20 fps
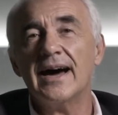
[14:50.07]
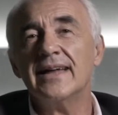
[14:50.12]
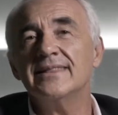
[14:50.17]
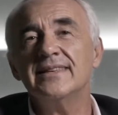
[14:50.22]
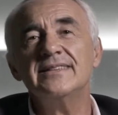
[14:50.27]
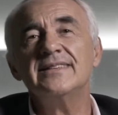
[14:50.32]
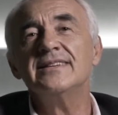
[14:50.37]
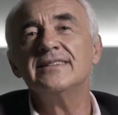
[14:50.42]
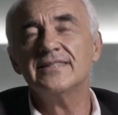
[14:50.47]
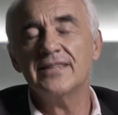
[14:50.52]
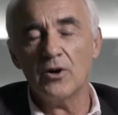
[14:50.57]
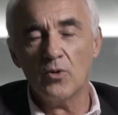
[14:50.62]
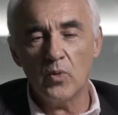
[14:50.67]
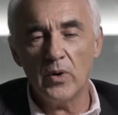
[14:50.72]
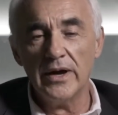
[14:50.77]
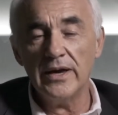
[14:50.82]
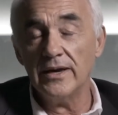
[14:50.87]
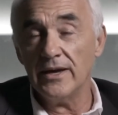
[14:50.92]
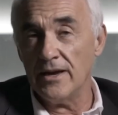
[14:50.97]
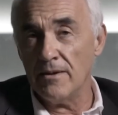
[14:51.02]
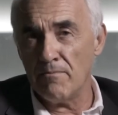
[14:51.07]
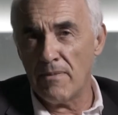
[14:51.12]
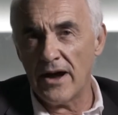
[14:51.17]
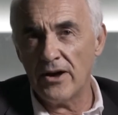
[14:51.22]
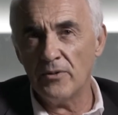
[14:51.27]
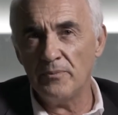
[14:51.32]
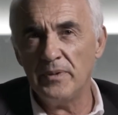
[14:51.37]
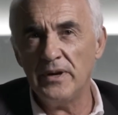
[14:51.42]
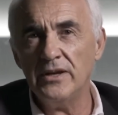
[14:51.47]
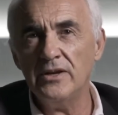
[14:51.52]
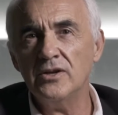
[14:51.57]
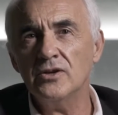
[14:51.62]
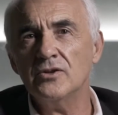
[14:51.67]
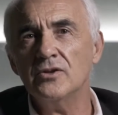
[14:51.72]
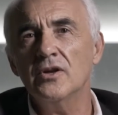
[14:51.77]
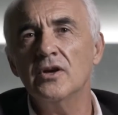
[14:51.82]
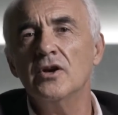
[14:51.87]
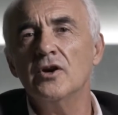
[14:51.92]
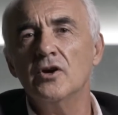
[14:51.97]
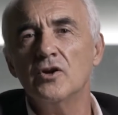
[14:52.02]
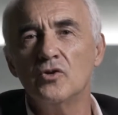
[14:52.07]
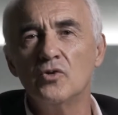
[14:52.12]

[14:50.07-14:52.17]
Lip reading: And this is the way, in my opinion,